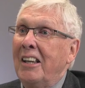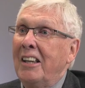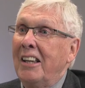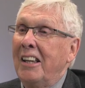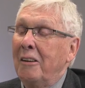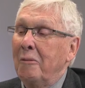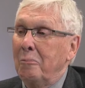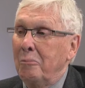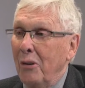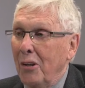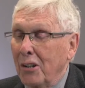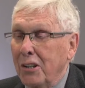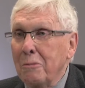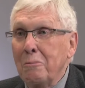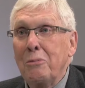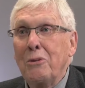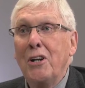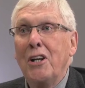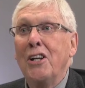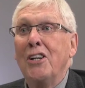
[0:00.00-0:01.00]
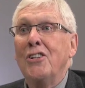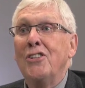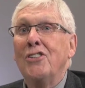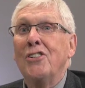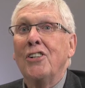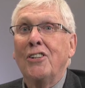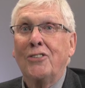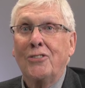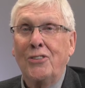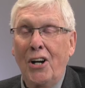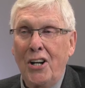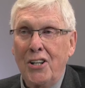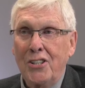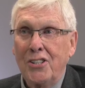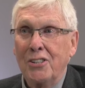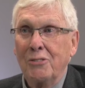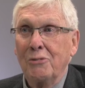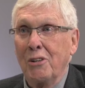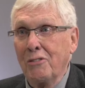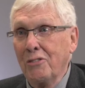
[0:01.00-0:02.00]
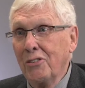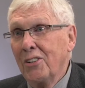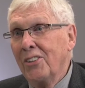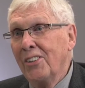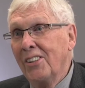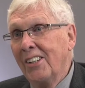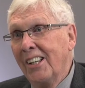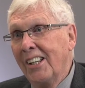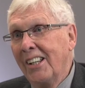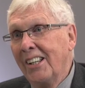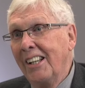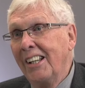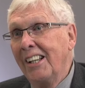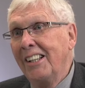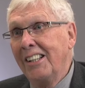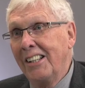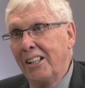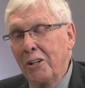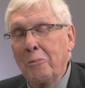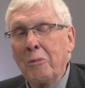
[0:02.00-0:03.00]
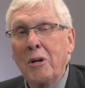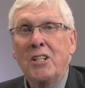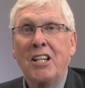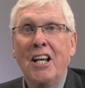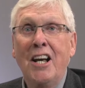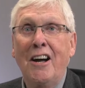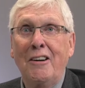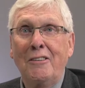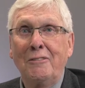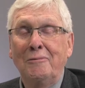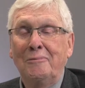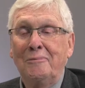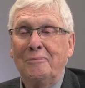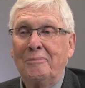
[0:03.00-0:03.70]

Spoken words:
They built a bridge across a river near my town.